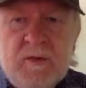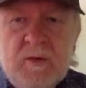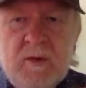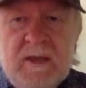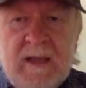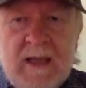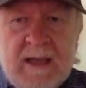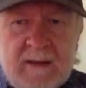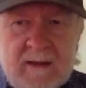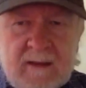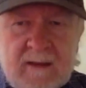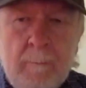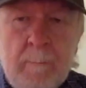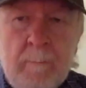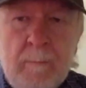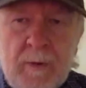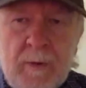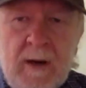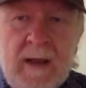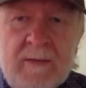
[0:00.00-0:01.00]
So get the
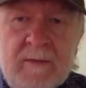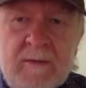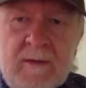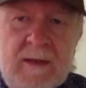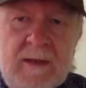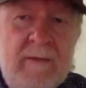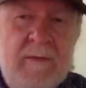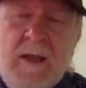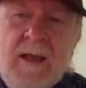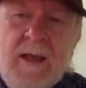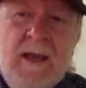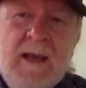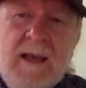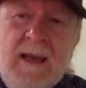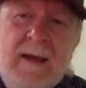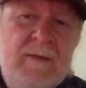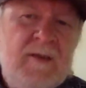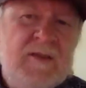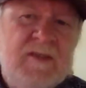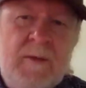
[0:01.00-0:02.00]
breadth, even,
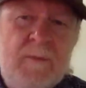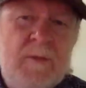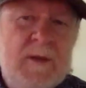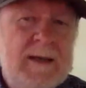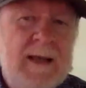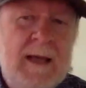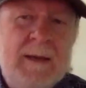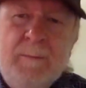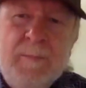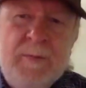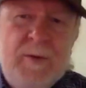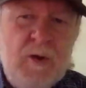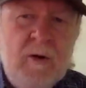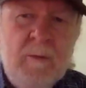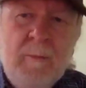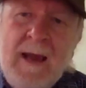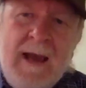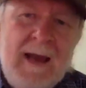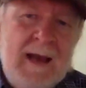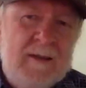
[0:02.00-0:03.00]
even something like pure
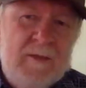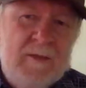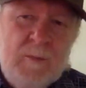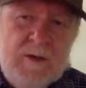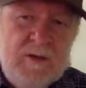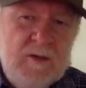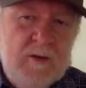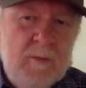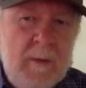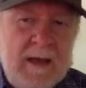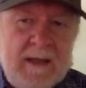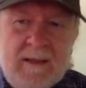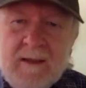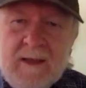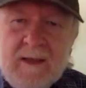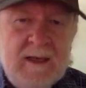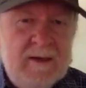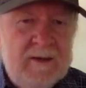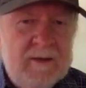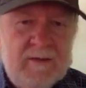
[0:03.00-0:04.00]
math, which you might
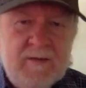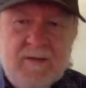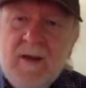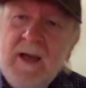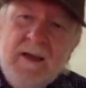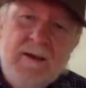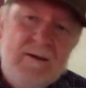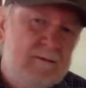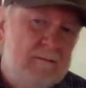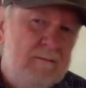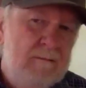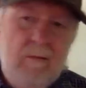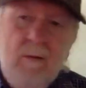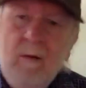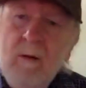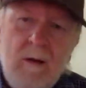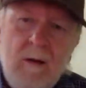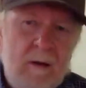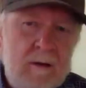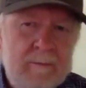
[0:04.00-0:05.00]
think is like,
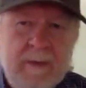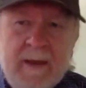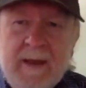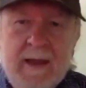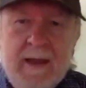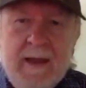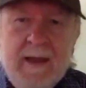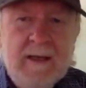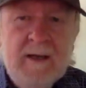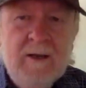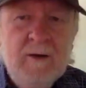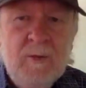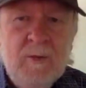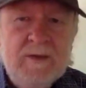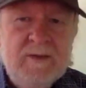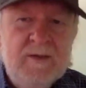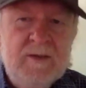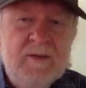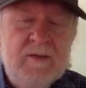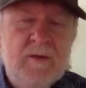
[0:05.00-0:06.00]
oh man, you know,
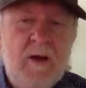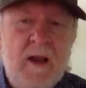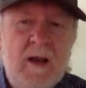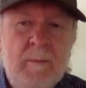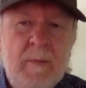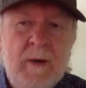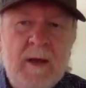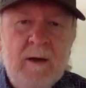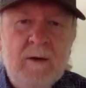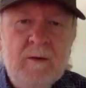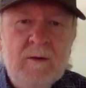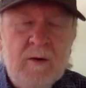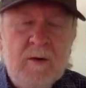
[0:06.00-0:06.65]
what's this all about?